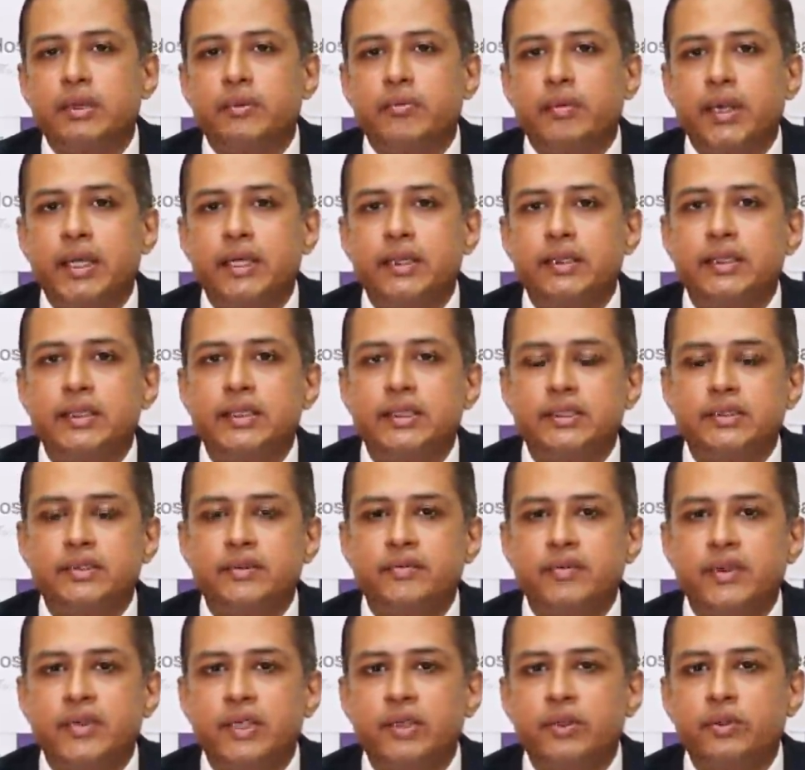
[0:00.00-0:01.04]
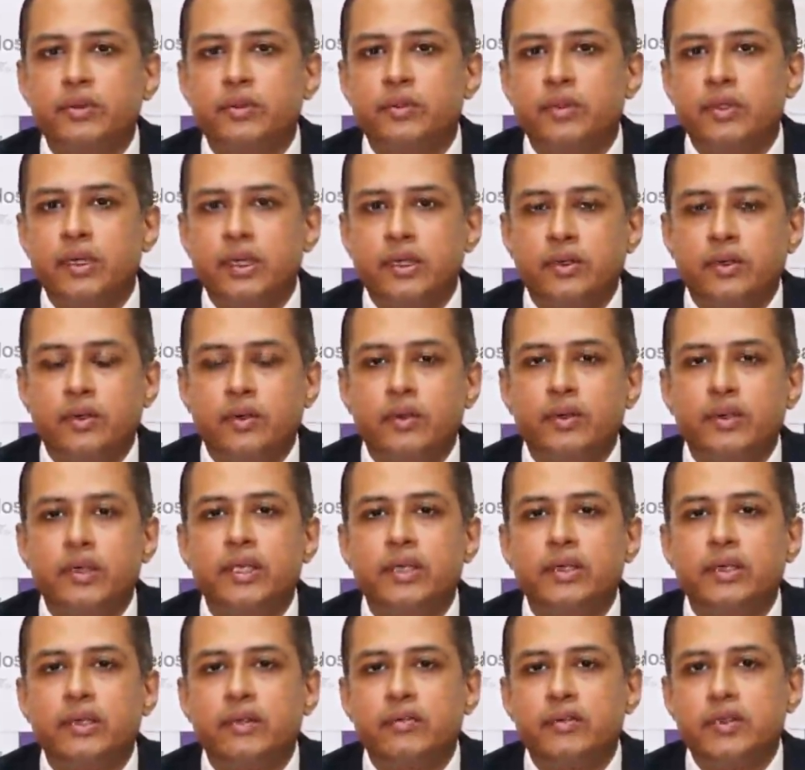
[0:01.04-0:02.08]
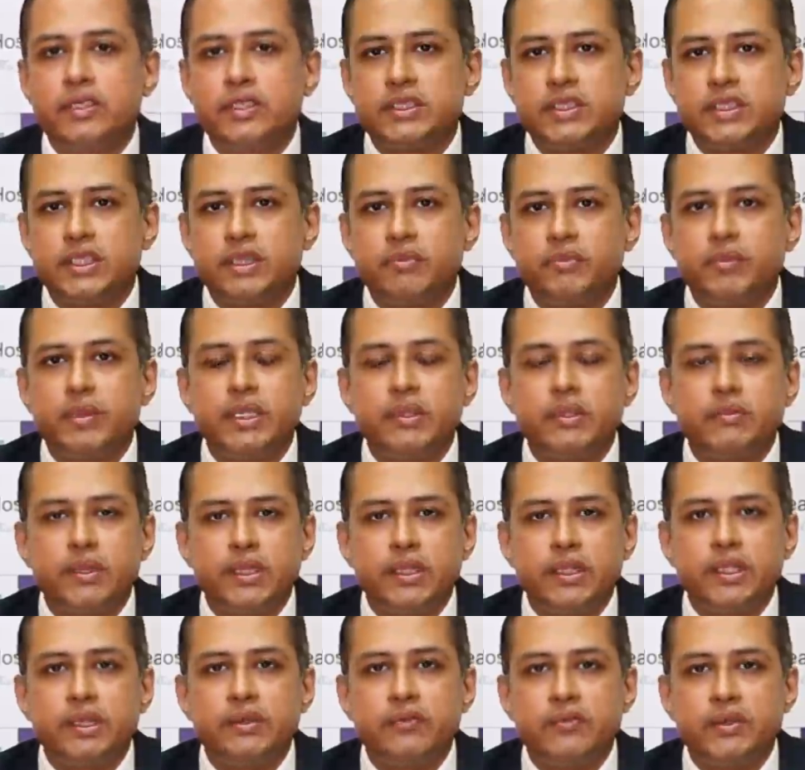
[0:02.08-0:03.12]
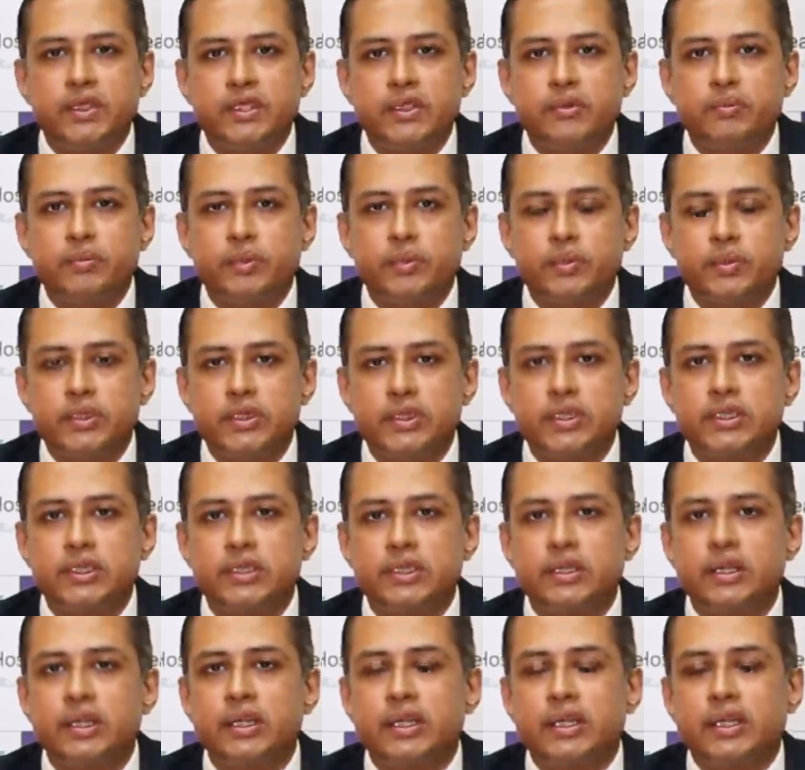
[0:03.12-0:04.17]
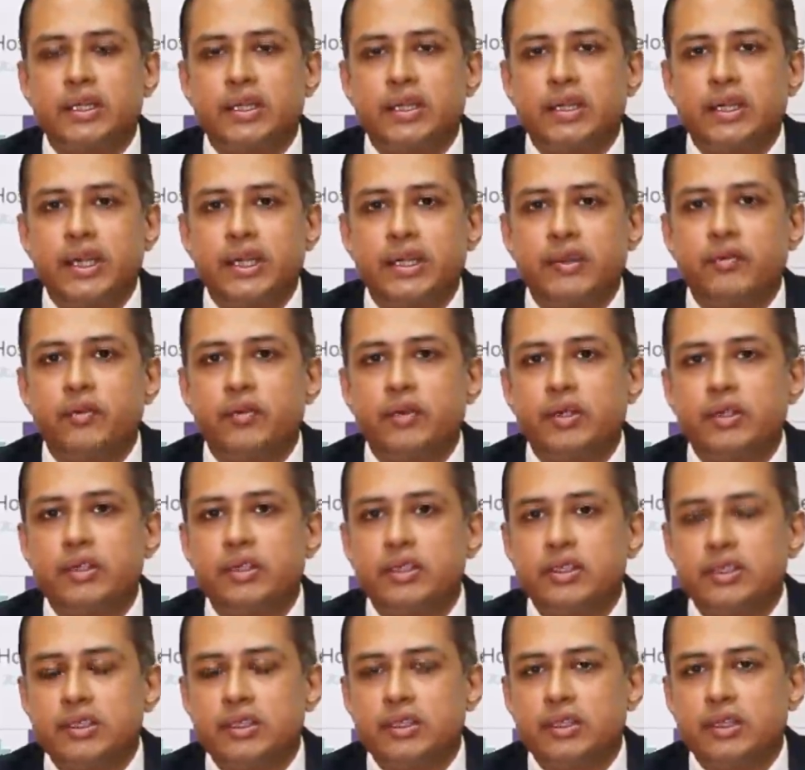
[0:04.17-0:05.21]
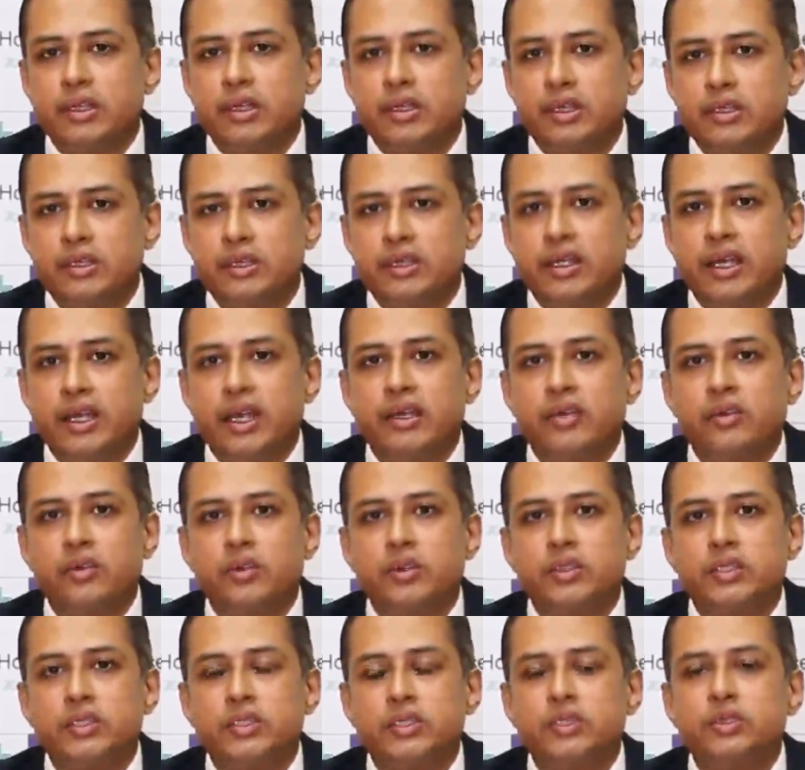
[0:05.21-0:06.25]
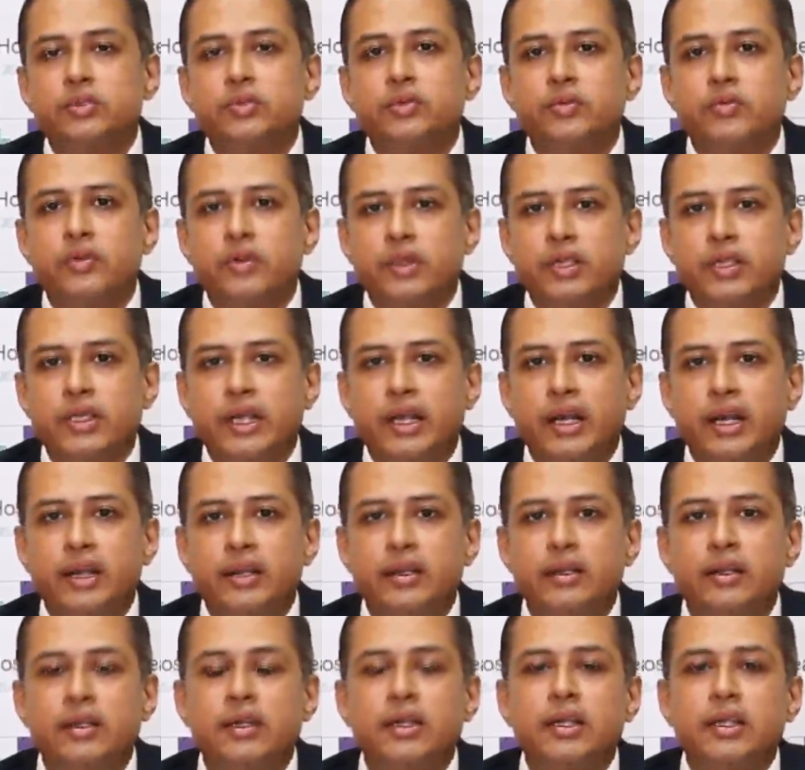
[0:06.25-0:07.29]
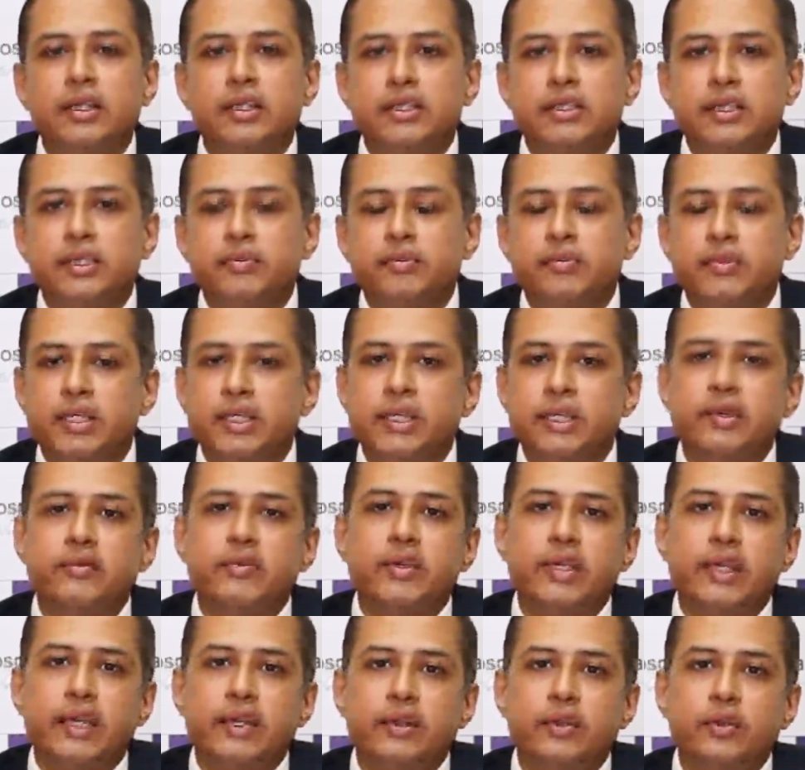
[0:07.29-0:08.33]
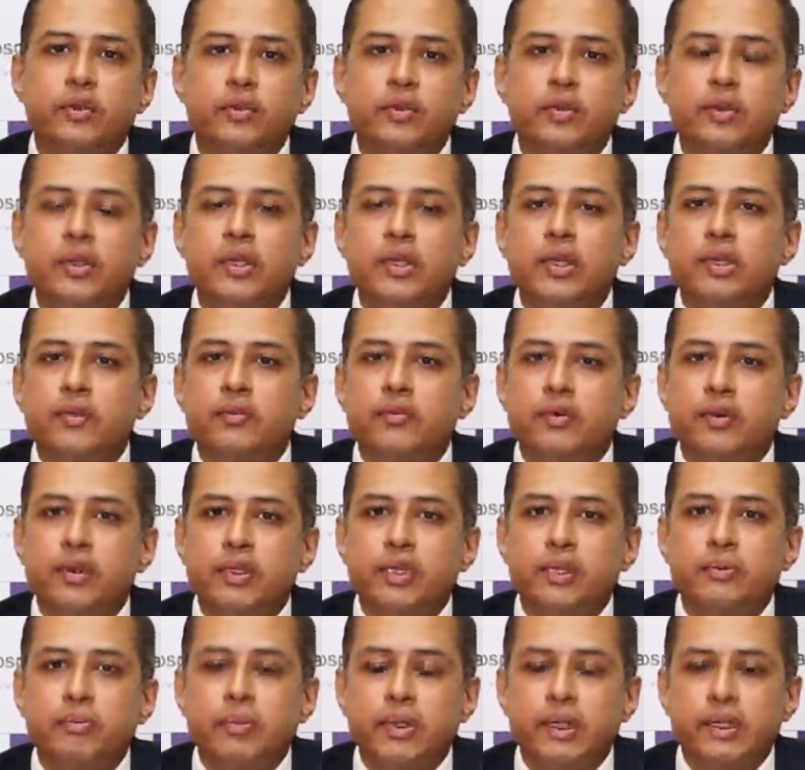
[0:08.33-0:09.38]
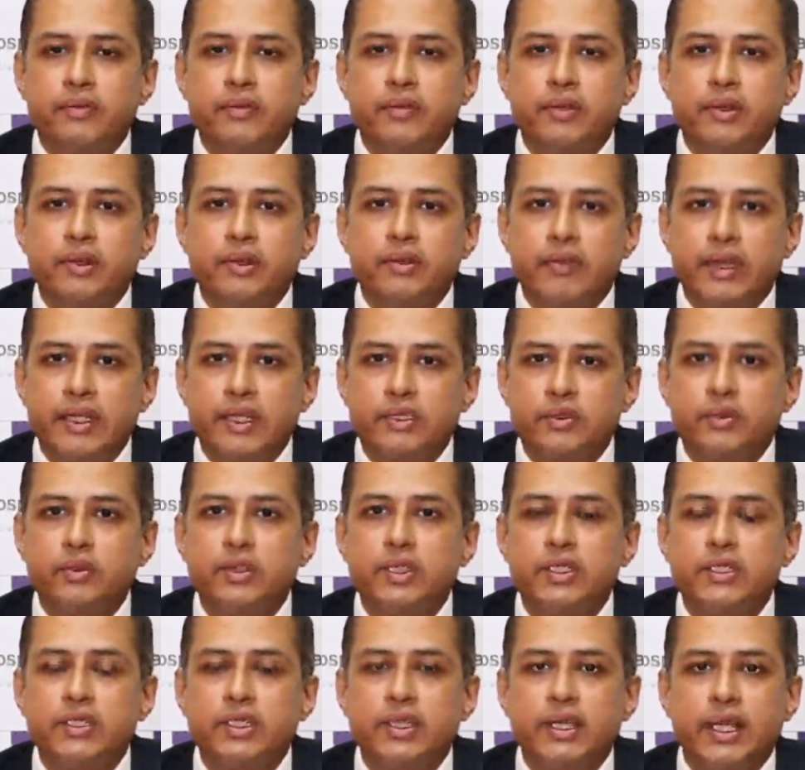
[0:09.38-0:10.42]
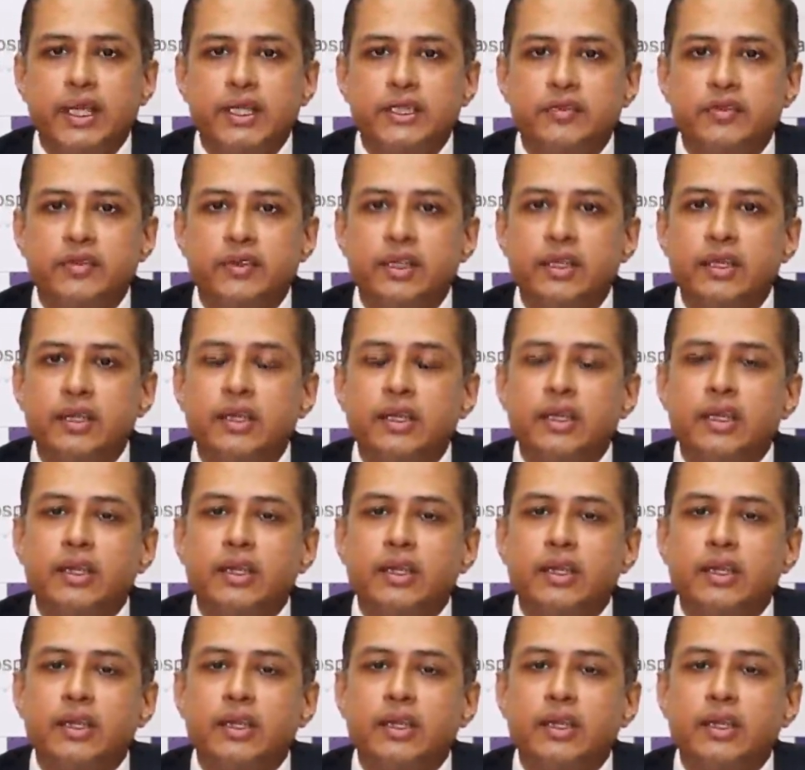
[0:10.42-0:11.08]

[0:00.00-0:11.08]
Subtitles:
By this, we do a non-interventional, minimally invasive procedure like what the cardiologists do for the heart. Same thing we can do for the peripheral vasculature as well.